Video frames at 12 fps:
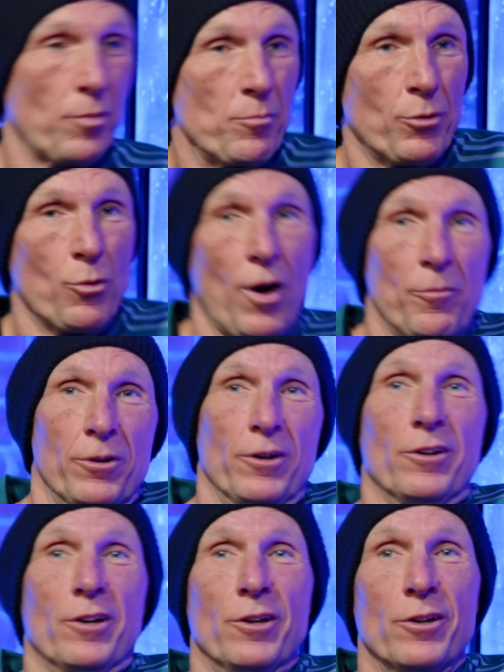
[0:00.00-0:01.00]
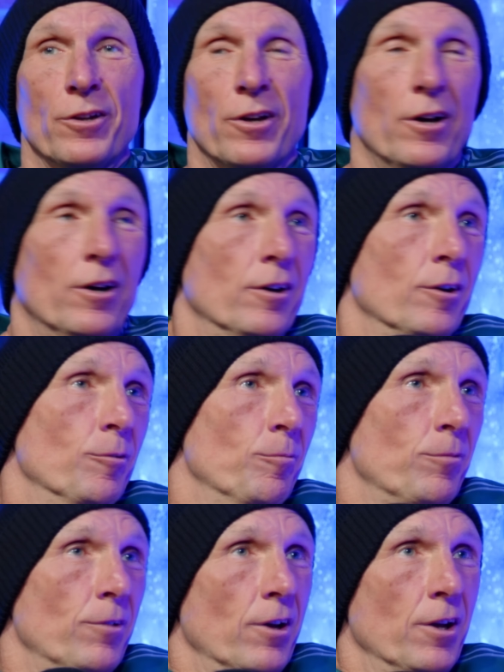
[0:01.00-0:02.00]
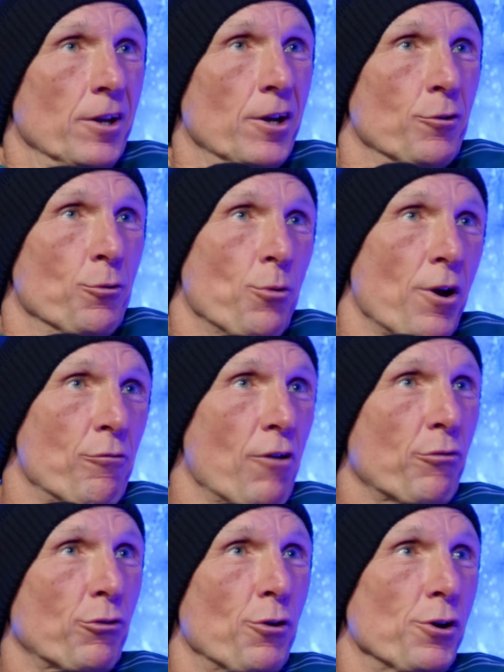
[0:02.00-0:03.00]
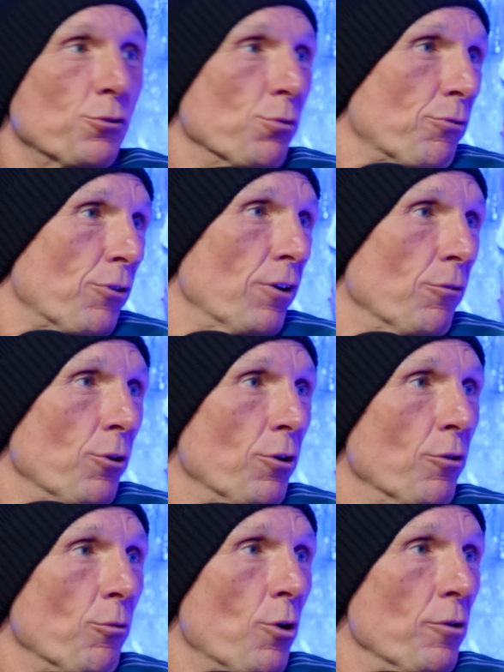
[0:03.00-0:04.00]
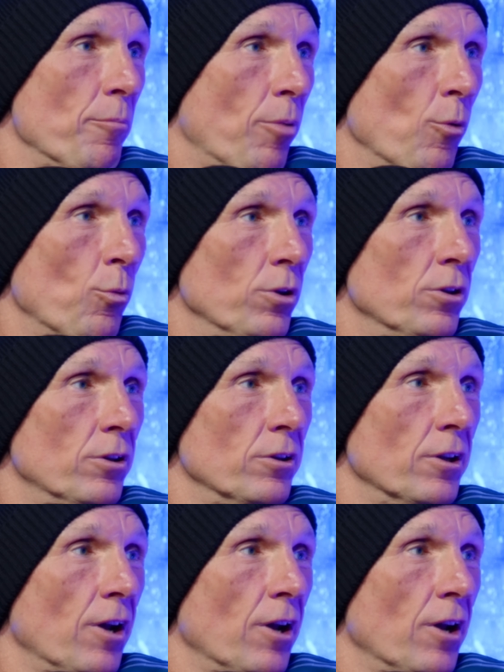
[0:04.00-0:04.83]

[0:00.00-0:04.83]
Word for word: been brought up in in a uh, an era where referees were, were were important. You